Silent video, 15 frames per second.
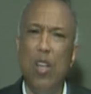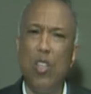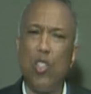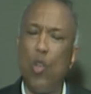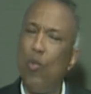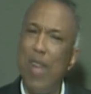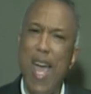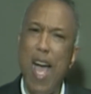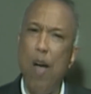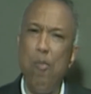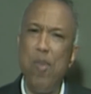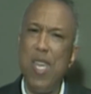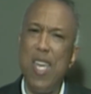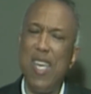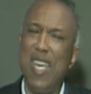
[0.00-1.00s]
So now
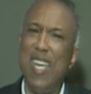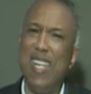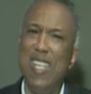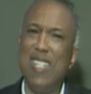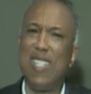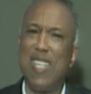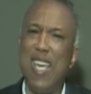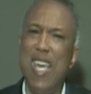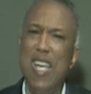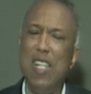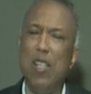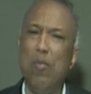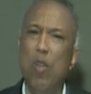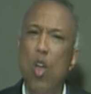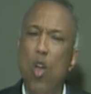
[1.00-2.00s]
being in his
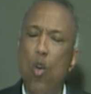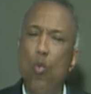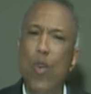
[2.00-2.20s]
kingdom,